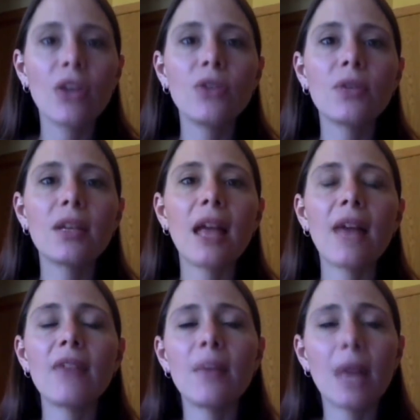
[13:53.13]
You can
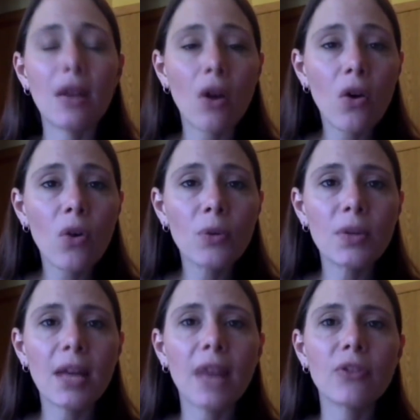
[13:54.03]
have them at home. You
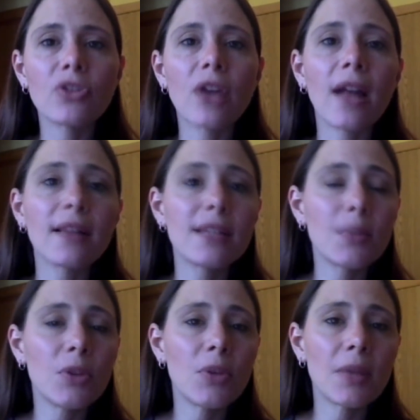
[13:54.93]
could have your child
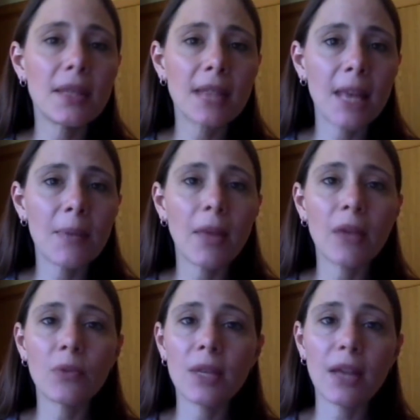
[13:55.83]
sit with you at the table
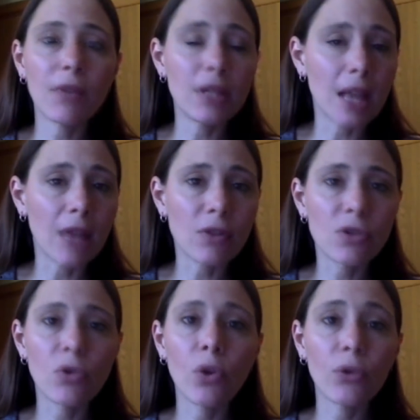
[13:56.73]
and read every day after
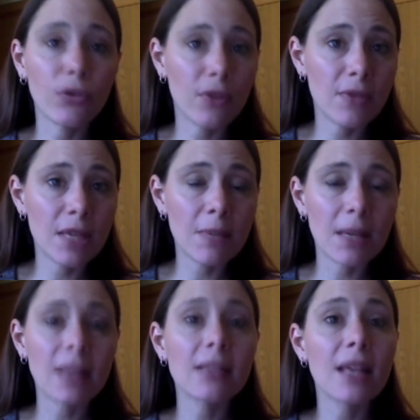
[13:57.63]
school for 15
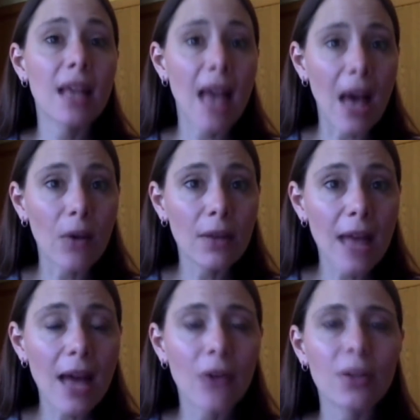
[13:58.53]
minutes out
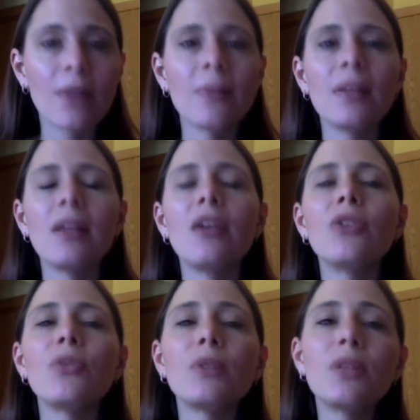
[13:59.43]
loud.
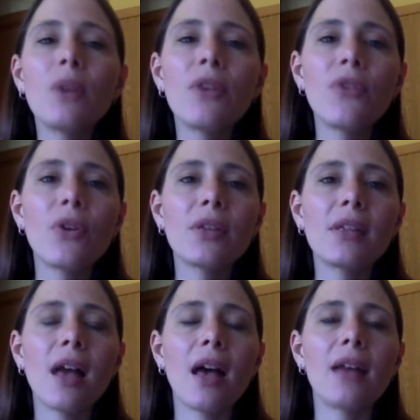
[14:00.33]
You really want to
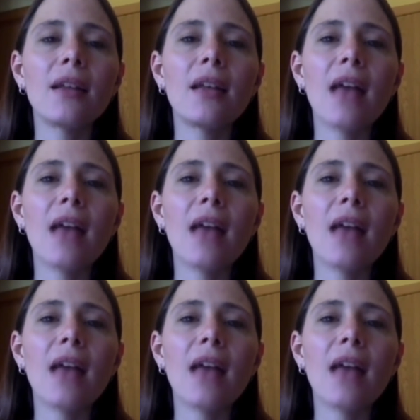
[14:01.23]
focus on